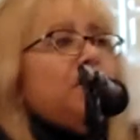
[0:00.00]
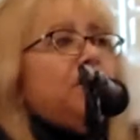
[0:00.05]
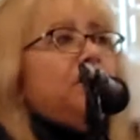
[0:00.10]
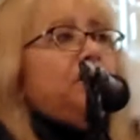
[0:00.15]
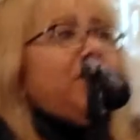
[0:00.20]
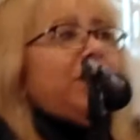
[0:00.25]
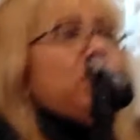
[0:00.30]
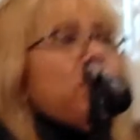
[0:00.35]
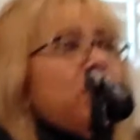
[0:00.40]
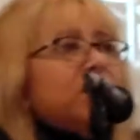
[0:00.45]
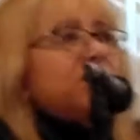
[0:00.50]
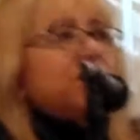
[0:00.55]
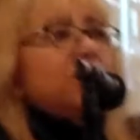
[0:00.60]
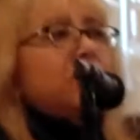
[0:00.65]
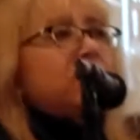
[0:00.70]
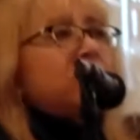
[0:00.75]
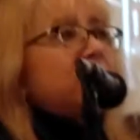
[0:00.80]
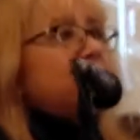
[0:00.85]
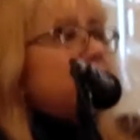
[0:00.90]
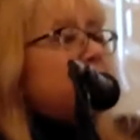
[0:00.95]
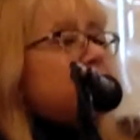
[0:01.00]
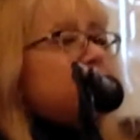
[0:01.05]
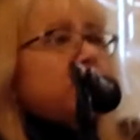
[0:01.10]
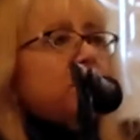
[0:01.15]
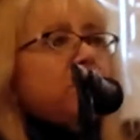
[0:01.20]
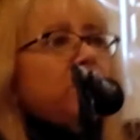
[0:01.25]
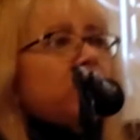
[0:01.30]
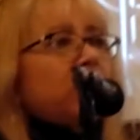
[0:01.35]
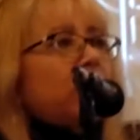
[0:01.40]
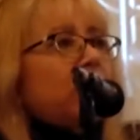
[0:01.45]
because
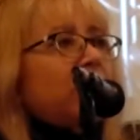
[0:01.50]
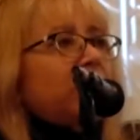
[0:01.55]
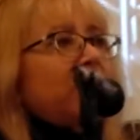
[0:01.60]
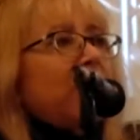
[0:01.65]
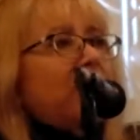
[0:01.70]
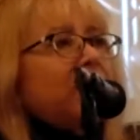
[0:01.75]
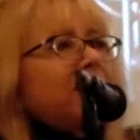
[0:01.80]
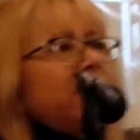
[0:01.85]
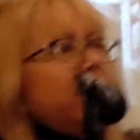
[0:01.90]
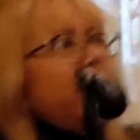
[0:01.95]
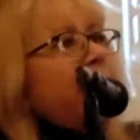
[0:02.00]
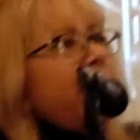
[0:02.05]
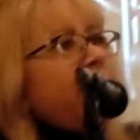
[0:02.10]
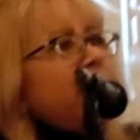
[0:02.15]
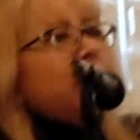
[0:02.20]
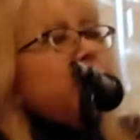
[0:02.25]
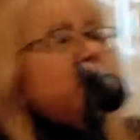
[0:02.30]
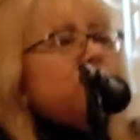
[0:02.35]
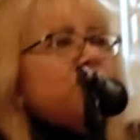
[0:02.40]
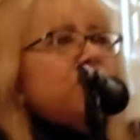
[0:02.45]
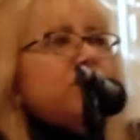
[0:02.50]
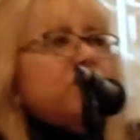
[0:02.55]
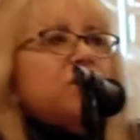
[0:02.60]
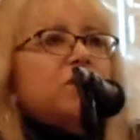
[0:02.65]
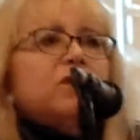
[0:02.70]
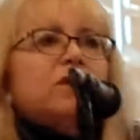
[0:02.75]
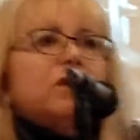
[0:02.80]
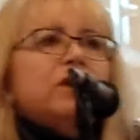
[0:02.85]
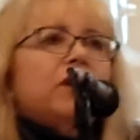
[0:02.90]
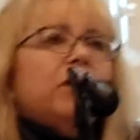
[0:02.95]
it's, again, in
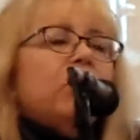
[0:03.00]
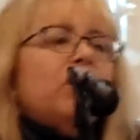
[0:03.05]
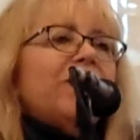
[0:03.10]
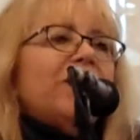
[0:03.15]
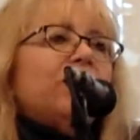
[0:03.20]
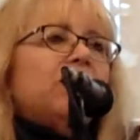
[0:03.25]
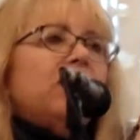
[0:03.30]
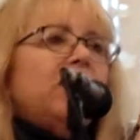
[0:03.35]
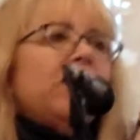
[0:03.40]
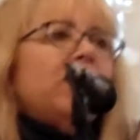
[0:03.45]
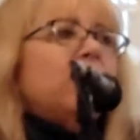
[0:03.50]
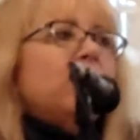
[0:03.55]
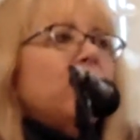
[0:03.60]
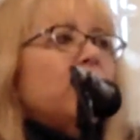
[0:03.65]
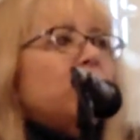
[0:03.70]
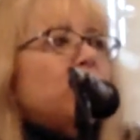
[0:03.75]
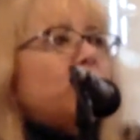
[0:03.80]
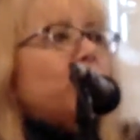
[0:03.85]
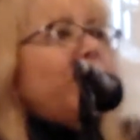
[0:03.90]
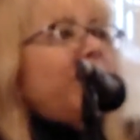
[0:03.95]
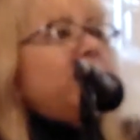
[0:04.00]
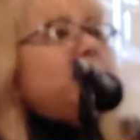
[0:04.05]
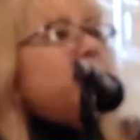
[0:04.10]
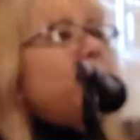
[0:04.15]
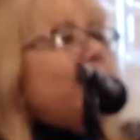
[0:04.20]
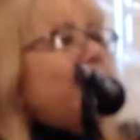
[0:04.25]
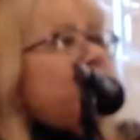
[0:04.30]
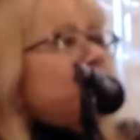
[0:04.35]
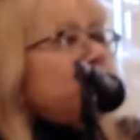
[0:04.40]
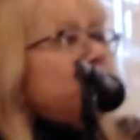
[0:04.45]
just, in the
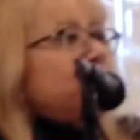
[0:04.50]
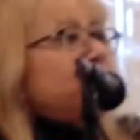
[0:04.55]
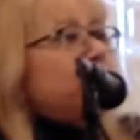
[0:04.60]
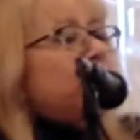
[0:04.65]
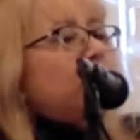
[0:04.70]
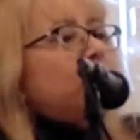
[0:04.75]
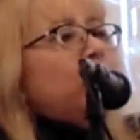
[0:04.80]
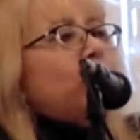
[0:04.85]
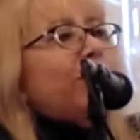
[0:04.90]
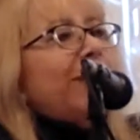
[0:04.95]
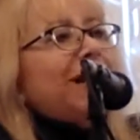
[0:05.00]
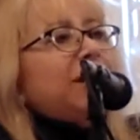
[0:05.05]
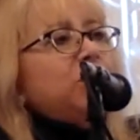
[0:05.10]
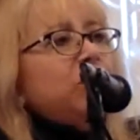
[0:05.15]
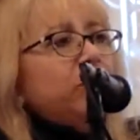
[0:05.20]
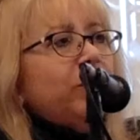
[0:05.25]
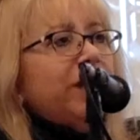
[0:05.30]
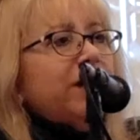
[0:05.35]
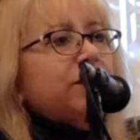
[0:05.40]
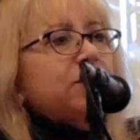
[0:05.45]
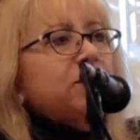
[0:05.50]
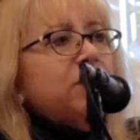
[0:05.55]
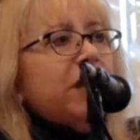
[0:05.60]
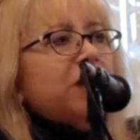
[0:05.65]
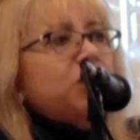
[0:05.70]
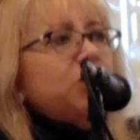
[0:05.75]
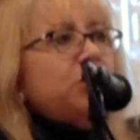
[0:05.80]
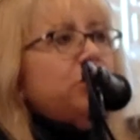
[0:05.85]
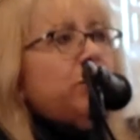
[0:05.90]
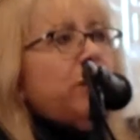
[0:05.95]
three-dimensional renderings
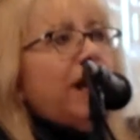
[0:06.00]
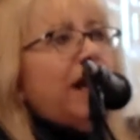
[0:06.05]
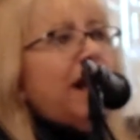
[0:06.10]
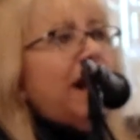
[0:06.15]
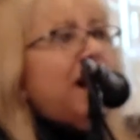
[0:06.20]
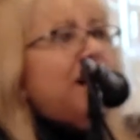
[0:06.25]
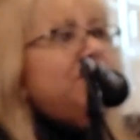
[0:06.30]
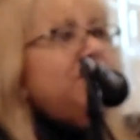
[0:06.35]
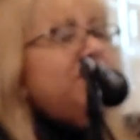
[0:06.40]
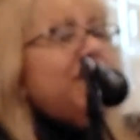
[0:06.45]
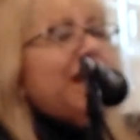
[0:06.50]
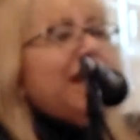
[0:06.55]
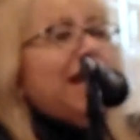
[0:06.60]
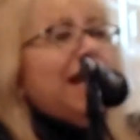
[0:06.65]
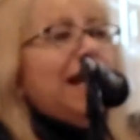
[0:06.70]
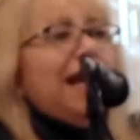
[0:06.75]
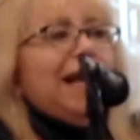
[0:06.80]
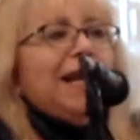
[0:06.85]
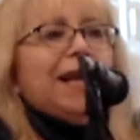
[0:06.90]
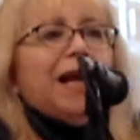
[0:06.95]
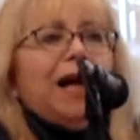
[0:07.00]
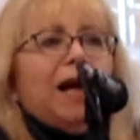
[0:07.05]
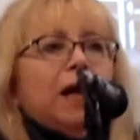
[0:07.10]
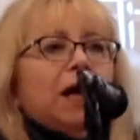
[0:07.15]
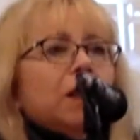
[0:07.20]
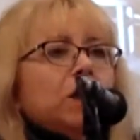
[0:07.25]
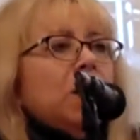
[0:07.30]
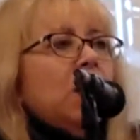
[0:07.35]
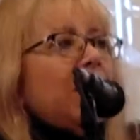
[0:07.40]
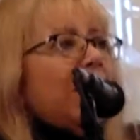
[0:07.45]
that you have,
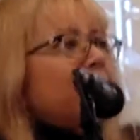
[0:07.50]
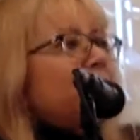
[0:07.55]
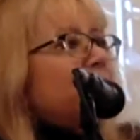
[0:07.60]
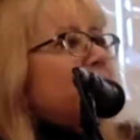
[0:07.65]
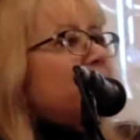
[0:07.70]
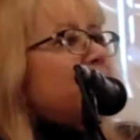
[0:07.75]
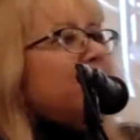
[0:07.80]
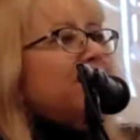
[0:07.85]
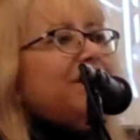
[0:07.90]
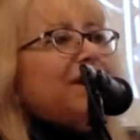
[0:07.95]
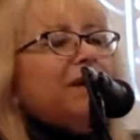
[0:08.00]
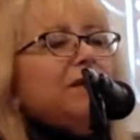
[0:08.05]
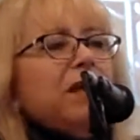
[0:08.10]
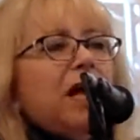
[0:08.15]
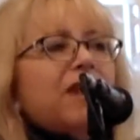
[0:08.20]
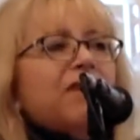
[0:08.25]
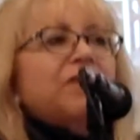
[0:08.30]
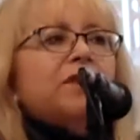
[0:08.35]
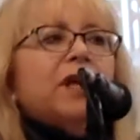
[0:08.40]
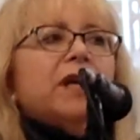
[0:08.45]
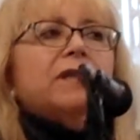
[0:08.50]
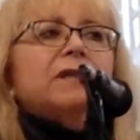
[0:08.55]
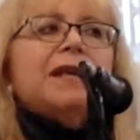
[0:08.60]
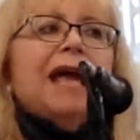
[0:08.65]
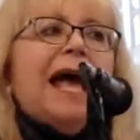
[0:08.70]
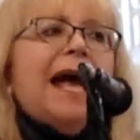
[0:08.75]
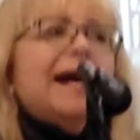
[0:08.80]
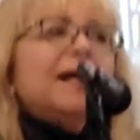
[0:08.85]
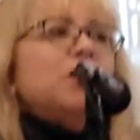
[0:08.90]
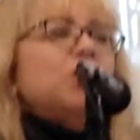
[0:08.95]
a lot of things
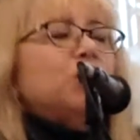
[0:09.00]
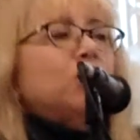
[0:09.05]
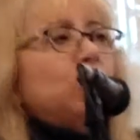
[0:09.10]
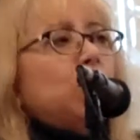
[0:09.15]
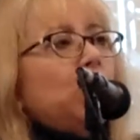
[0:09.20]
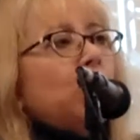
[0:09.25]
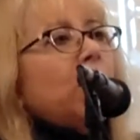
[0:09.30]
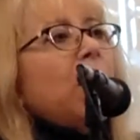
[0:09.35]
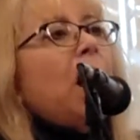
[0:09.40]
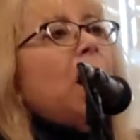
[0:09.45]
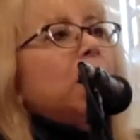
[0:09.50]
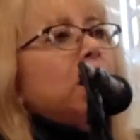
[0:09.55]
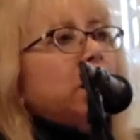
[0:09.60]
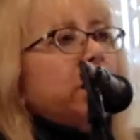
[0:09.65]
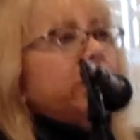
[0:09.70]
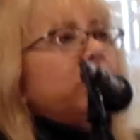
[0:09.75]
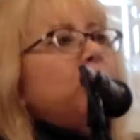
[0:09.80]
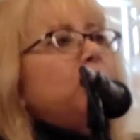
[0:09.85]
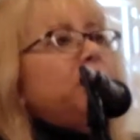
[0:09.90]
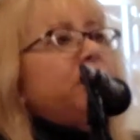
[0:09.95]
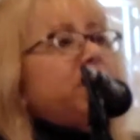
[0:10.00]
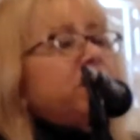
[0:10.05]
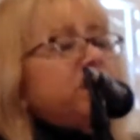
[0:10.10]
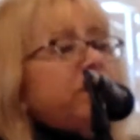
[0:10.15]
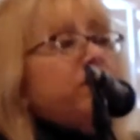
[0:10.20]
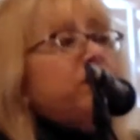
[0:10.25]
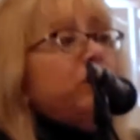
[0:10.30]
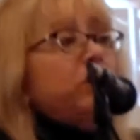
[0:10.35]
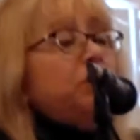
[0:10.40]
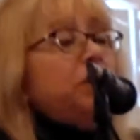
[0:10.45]
had to look a little bit
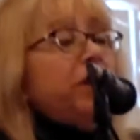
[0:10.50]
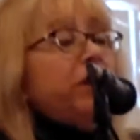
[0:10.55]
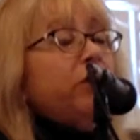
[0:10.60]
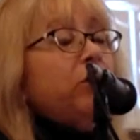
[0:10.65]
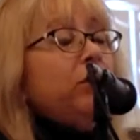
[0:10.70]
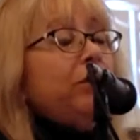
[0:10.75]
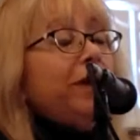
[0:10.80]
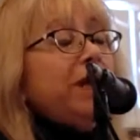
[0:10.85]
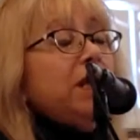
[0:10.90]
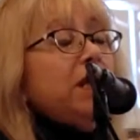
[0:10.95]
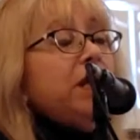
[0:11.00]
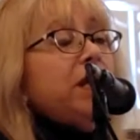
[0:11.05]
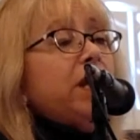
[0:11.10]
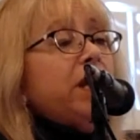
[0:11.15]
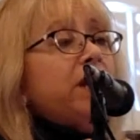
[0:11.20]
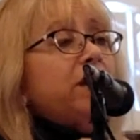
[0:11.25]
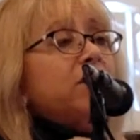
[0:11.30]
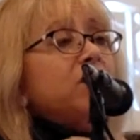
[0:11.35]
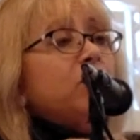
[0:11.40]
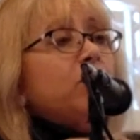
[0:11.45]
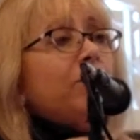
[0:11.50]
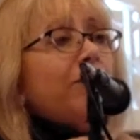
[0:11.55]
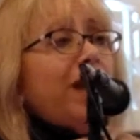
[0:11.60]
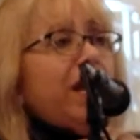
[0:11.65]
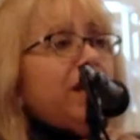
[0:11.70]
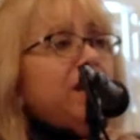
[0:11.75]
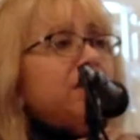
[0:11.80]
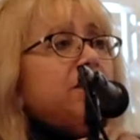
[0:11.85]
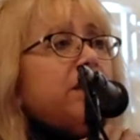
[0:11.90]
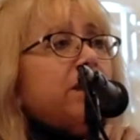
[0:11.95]
different, but it really is
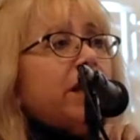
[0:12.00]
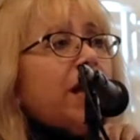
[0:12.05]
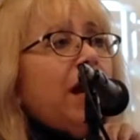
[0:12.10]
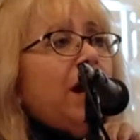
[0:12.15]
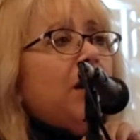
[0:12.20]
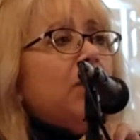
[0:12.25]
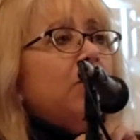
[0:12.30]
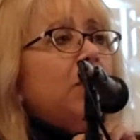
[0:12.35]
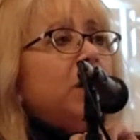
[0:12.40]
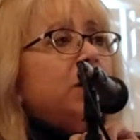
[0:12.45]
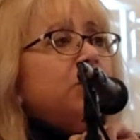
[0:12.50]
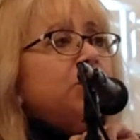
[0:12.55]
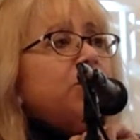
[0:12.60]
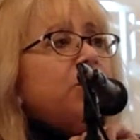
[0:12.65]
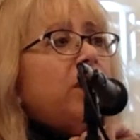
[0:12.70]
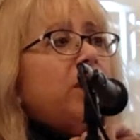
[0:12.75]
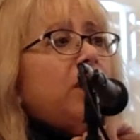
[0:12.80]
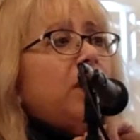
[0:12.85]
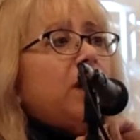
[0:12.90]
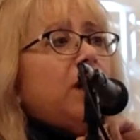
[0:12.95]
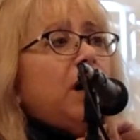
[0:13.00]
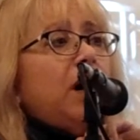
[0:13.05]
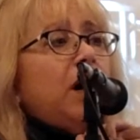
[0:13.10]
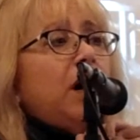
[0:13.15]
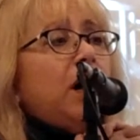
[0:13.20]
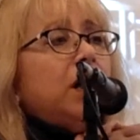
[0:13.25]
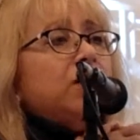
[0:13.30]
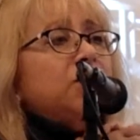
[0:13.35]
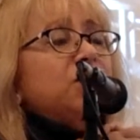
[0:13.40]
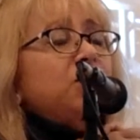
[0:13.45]
amazing how much
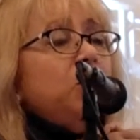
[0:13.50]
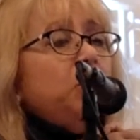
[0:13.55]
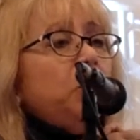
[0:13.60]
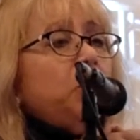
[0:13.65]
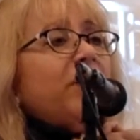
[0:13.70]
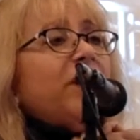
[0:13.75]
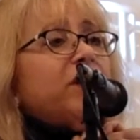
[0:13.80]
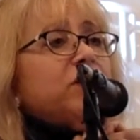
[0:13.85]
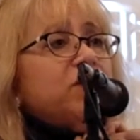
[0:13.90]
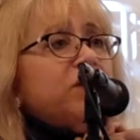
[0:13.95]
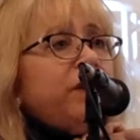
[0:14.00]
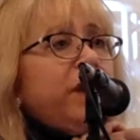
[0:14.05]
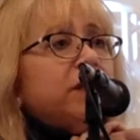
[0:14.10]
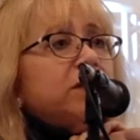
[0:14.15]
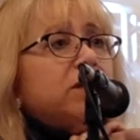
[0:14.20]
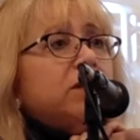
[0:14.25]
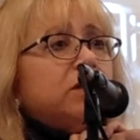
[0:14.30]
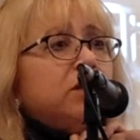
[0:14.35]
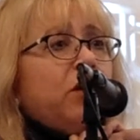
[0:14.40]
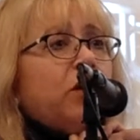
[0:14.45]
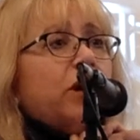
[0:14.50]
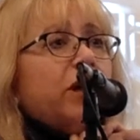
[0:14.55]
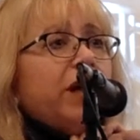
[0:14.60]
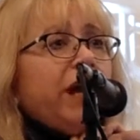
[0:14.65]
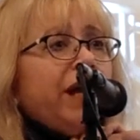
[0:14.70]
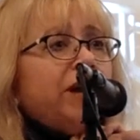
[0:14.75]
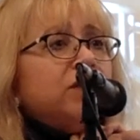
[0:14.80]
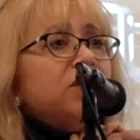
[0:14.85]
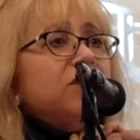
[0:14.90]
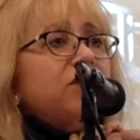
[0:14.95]
Superman's face and Clark
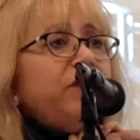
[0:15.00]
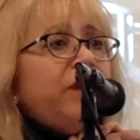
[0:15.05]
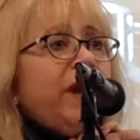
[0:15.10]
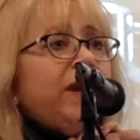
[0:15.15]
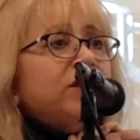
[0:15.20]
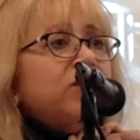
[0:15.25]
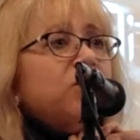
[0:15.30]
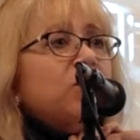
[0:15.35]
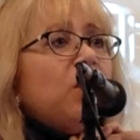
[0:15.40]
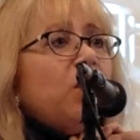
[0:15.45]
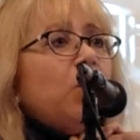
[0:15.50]
Kent's face